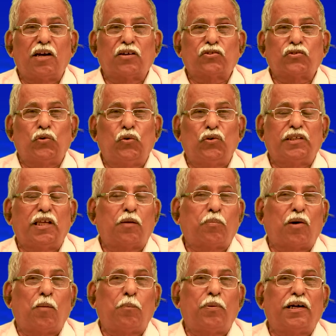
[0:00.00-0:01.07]
are sold their
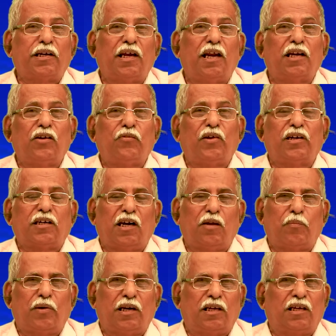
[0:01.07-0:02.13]
property and invested
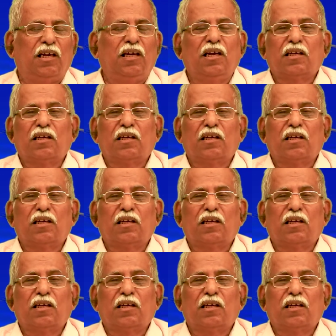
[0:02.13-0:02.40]
a money.